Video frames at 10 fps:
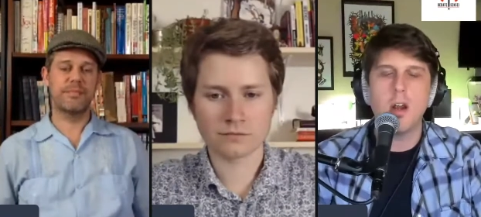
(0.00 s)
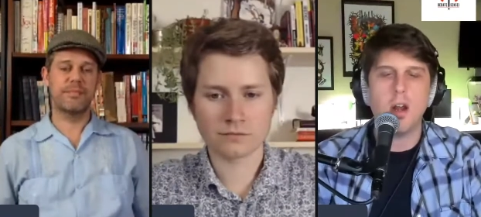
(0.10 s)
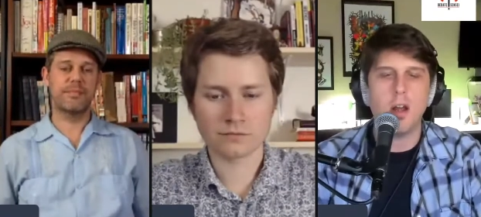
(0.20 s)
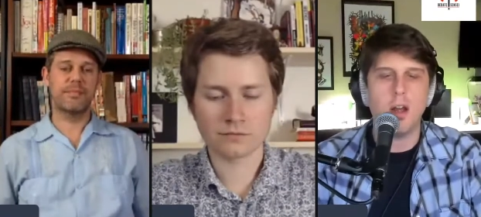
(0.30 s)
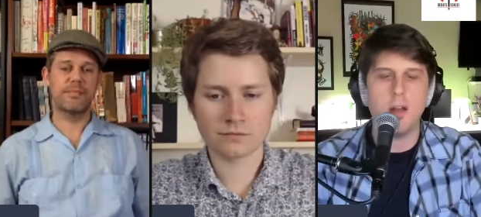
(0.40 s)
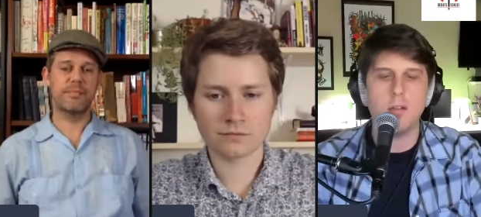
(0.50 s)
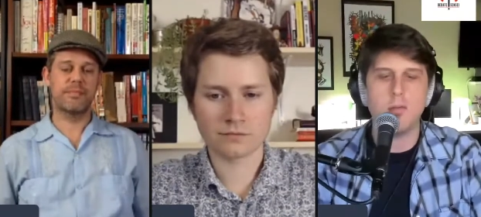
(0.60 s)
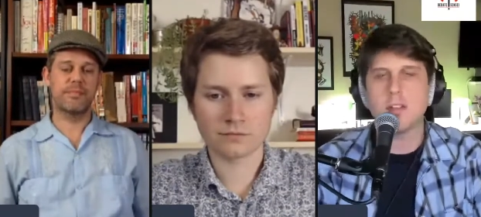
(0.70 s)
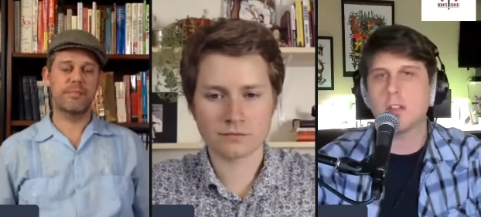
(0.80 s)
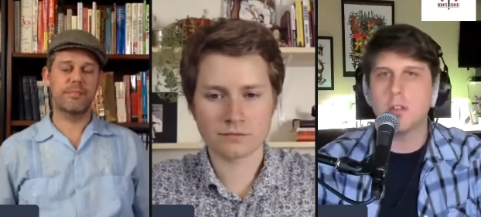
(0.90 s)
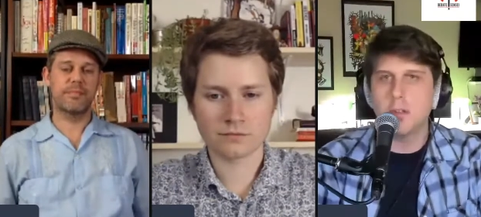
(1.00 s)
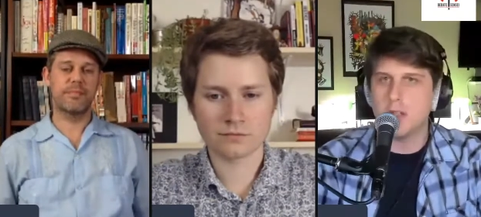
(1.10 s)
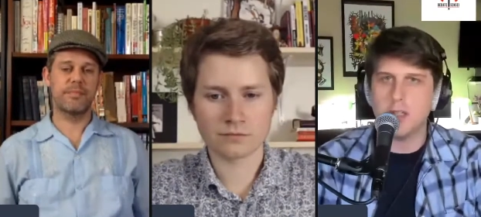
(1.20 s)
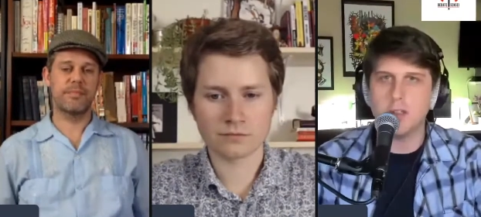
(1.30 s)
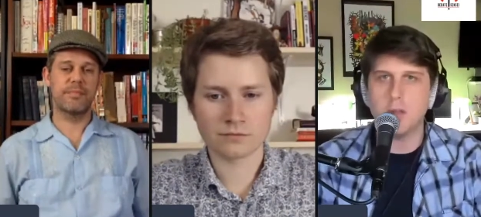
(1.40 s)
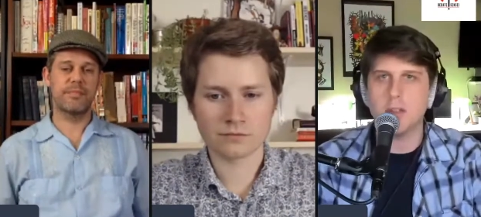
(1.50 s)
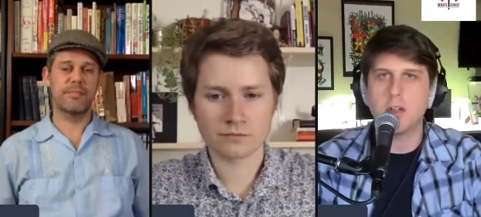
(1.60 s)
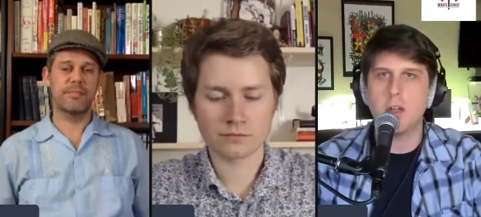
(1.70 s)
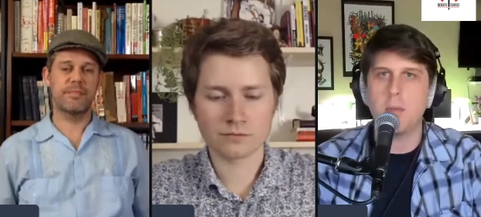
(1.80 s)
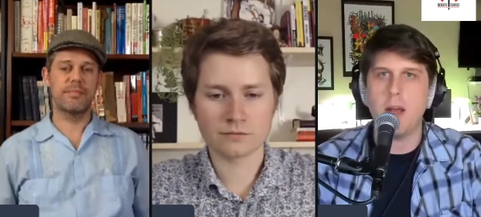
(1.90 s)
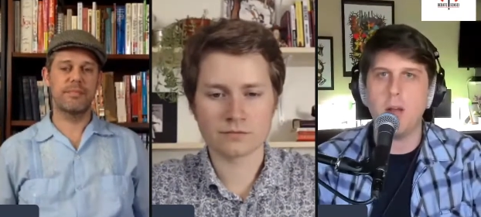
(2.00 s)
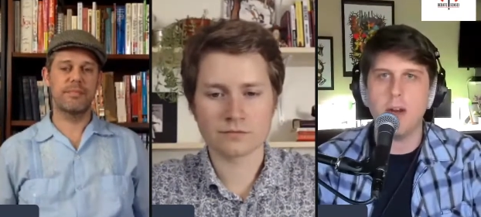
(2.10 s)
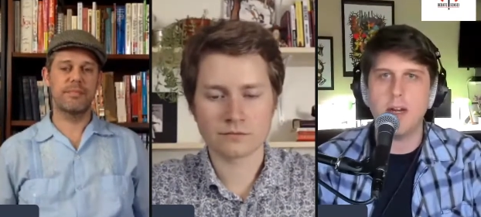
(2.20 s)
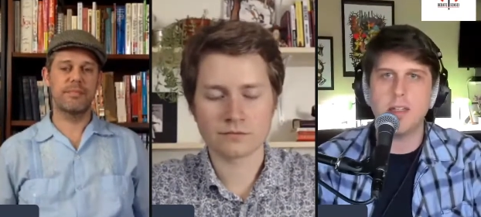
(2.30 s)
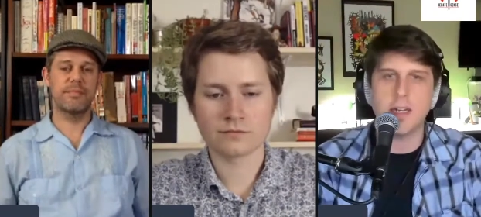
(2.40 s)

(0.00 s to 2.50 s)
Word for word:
Speaker 1: uh, resolution to a certain amount, right?